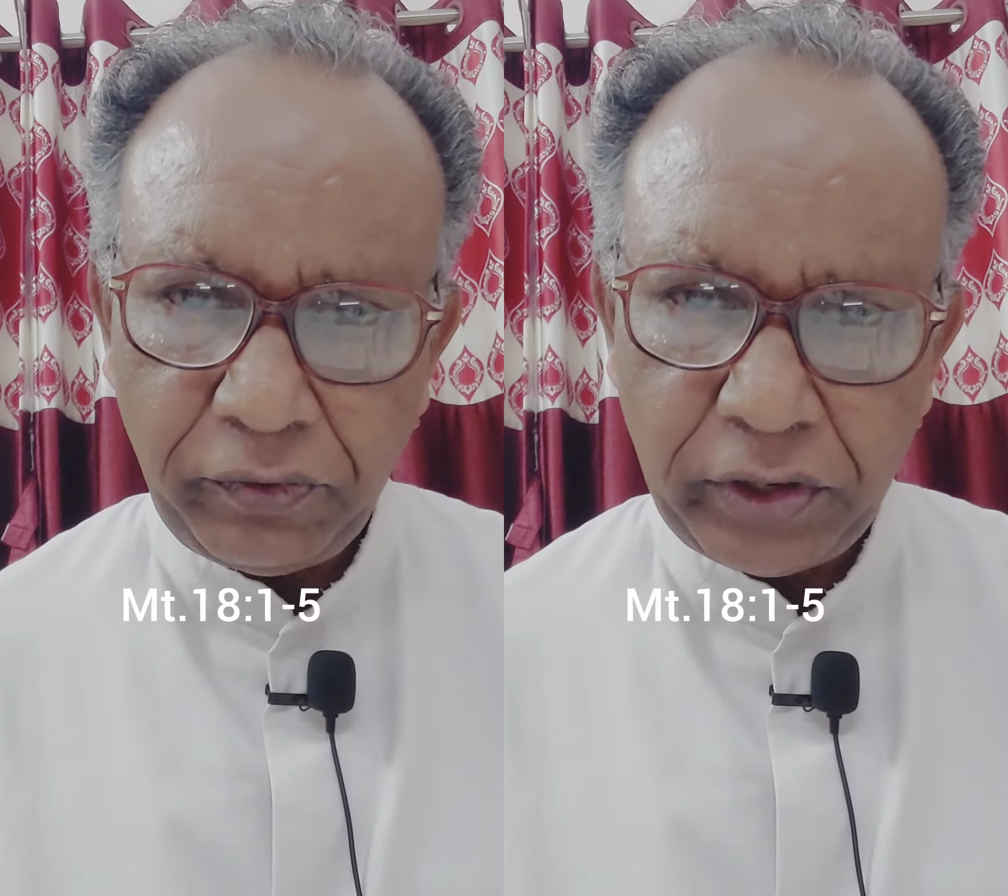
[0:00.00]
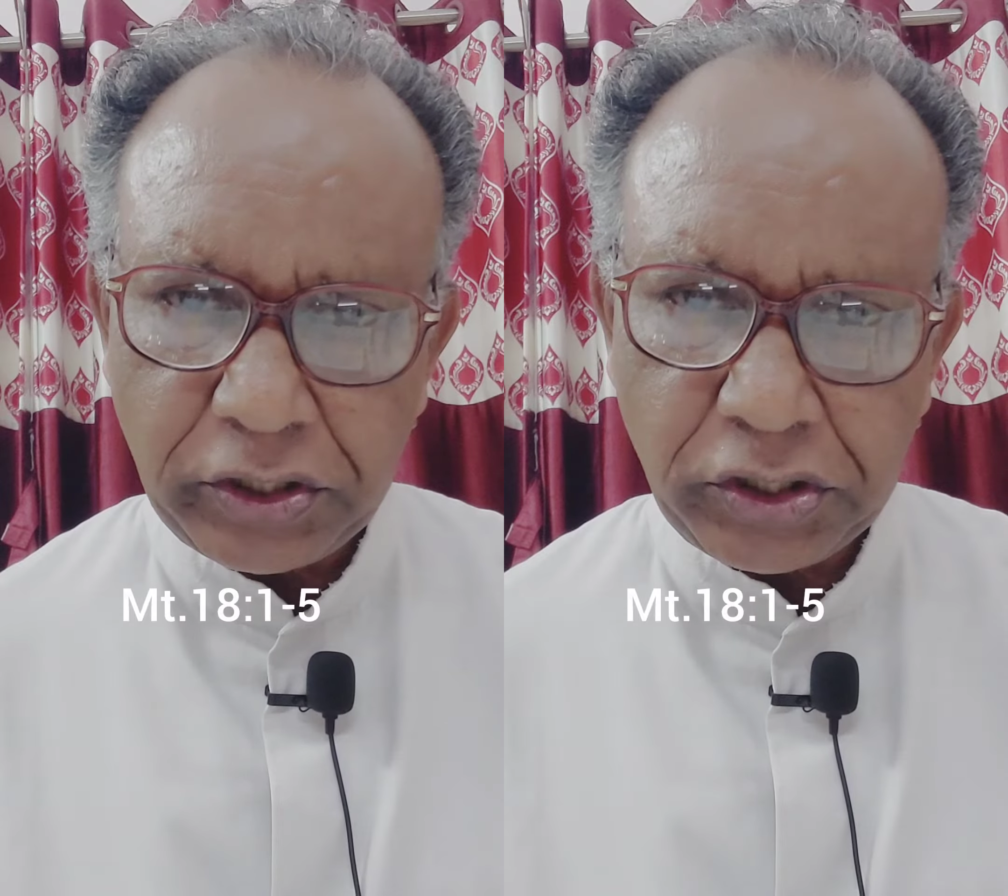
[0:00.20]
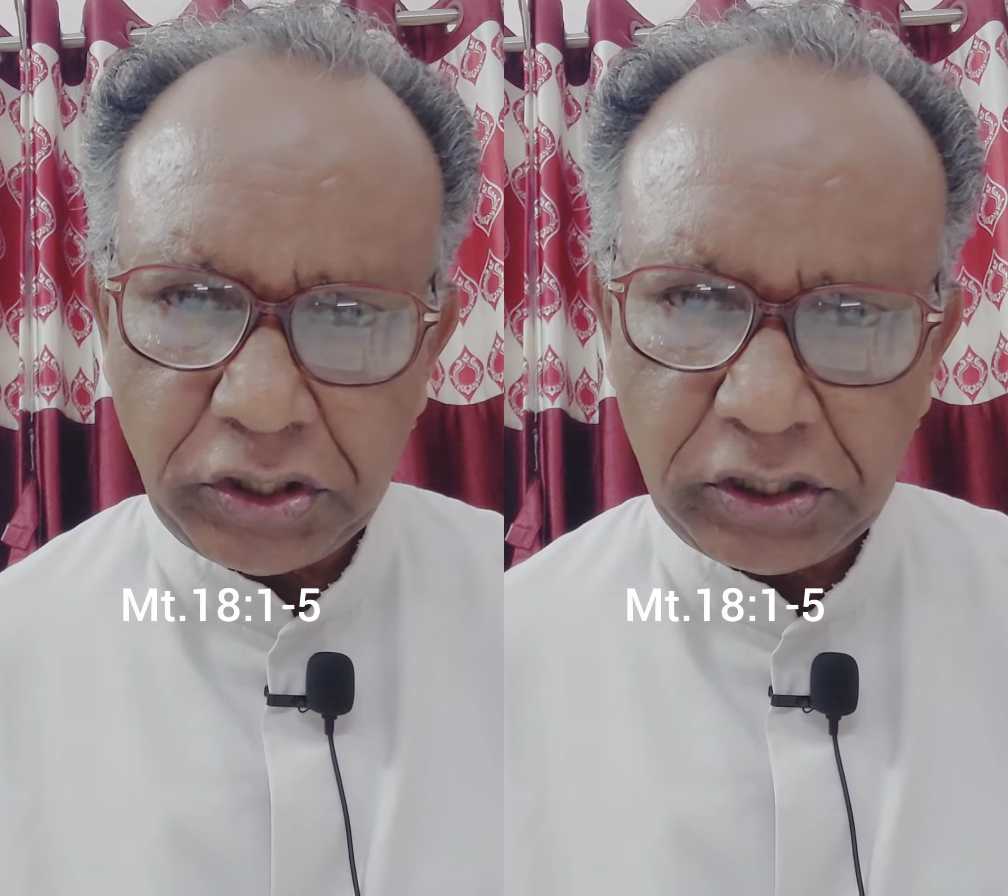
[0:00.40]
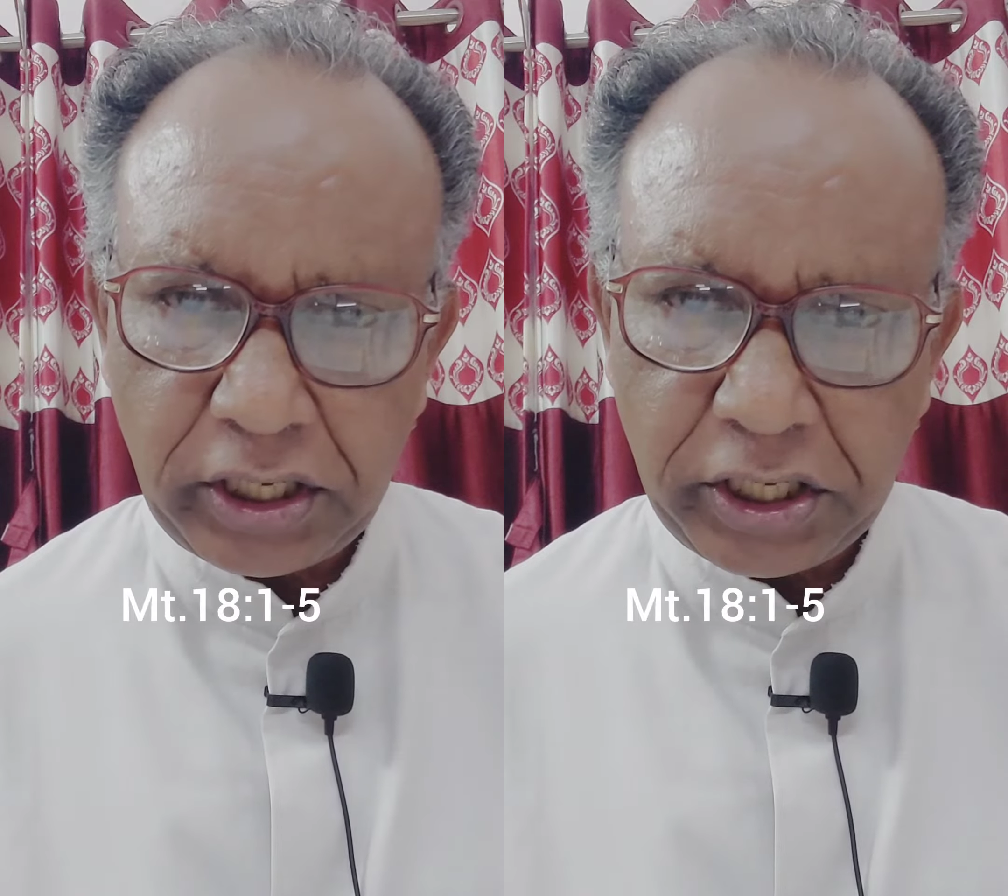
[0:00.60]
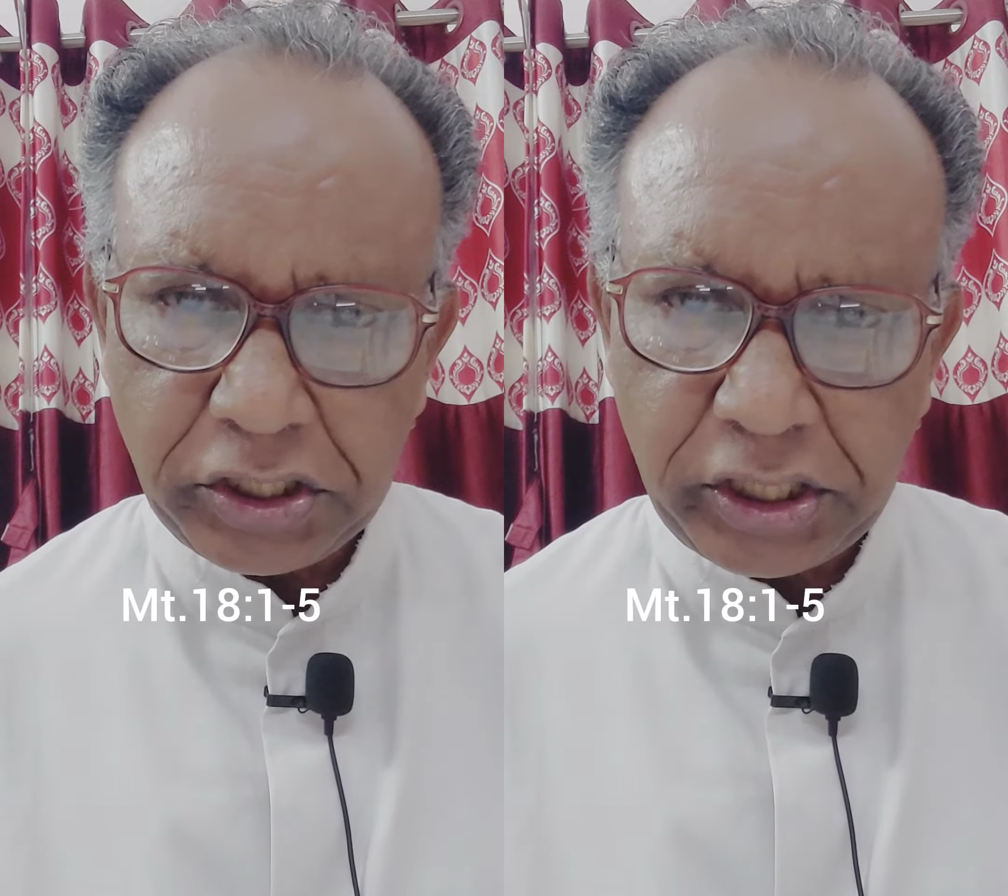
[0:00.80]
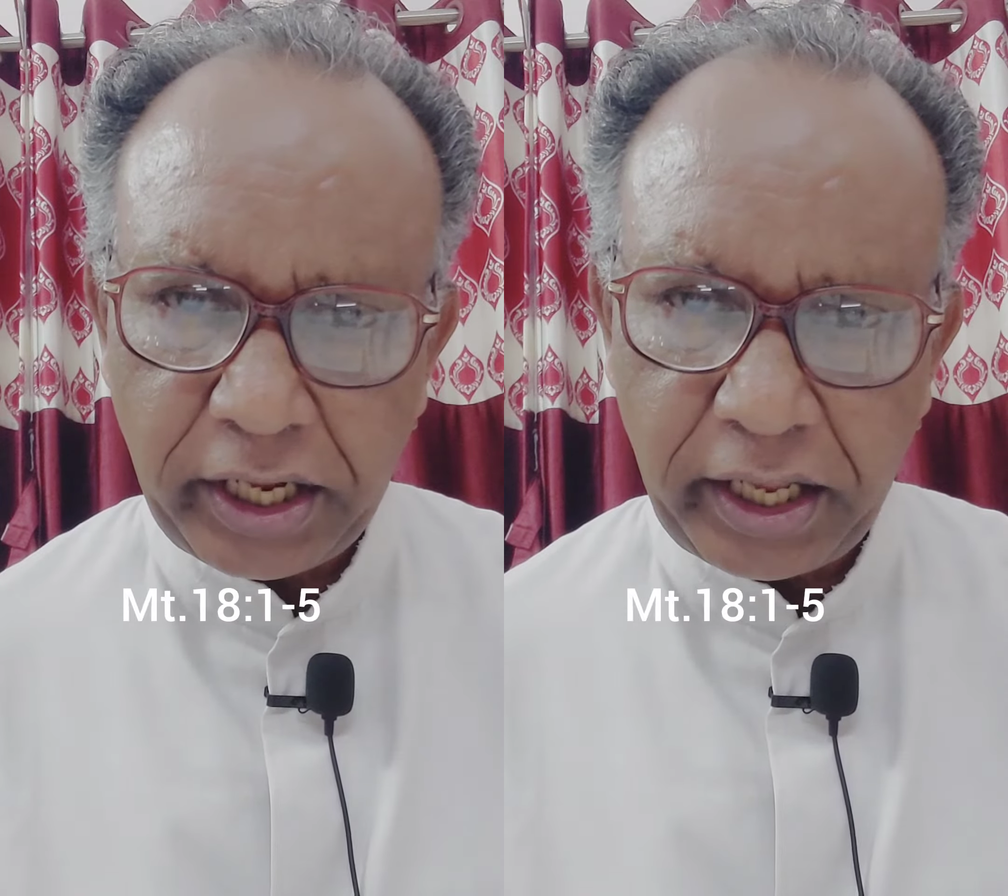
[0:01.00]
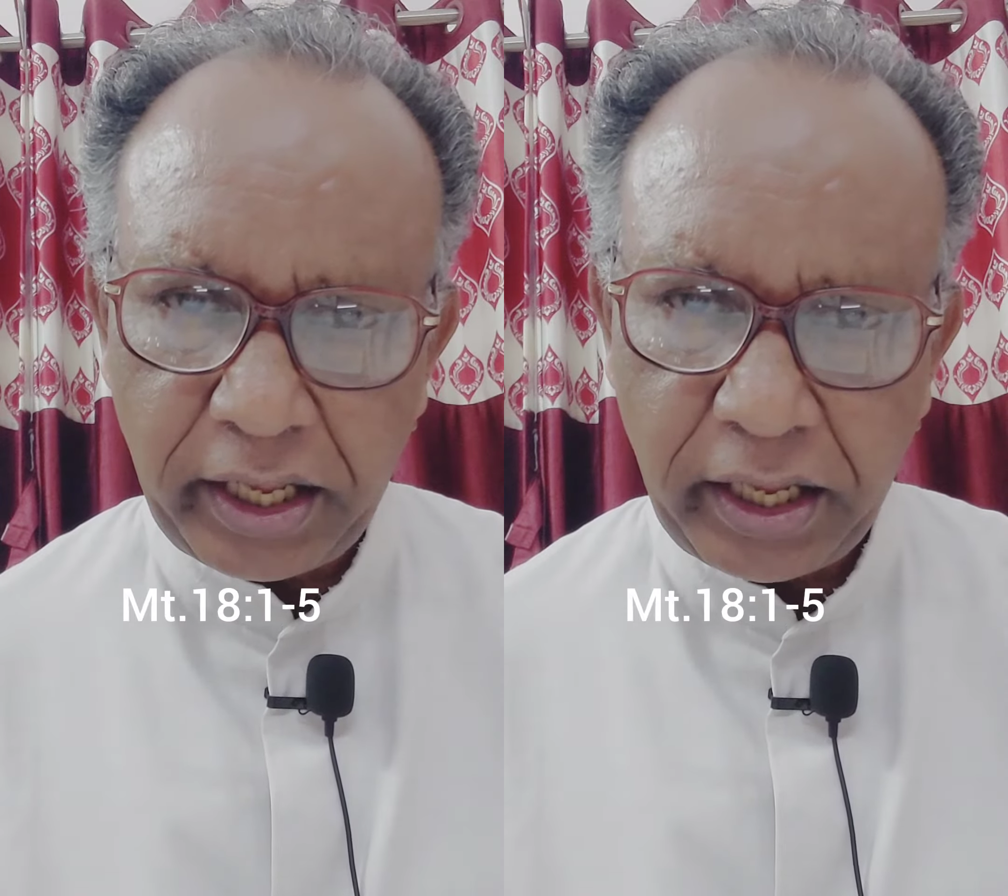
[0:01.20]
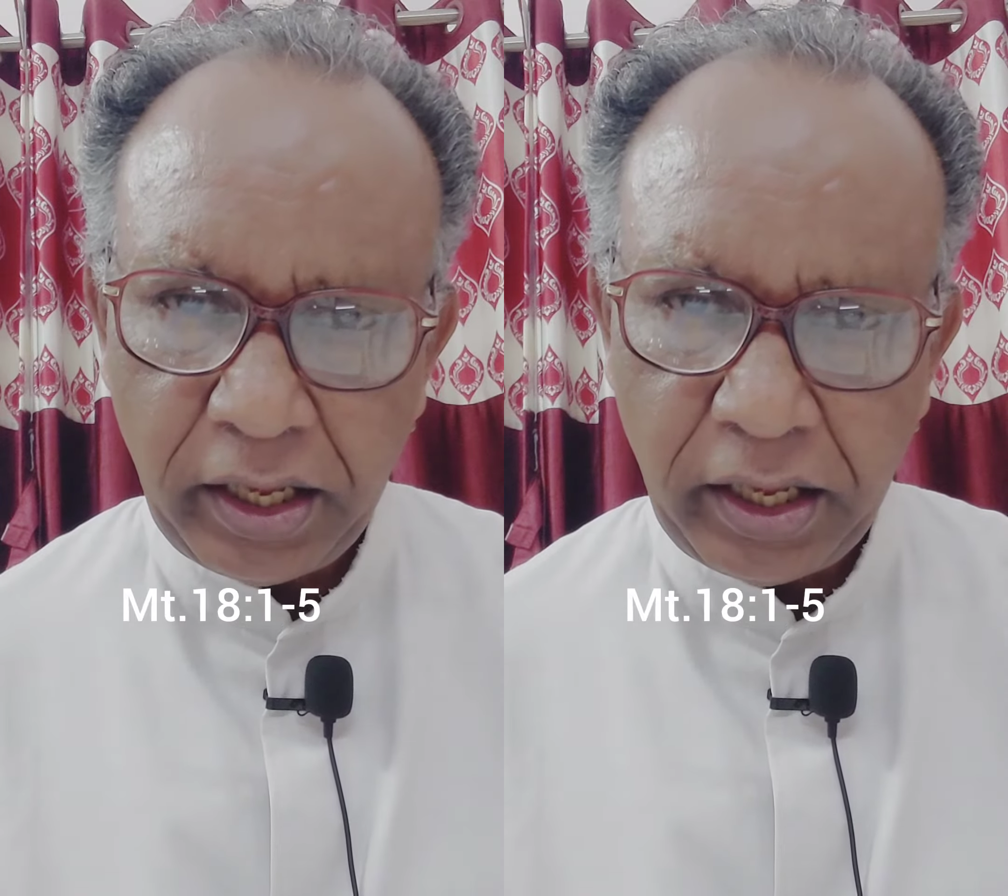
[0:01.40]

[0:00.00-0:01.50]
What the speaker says: first Thursday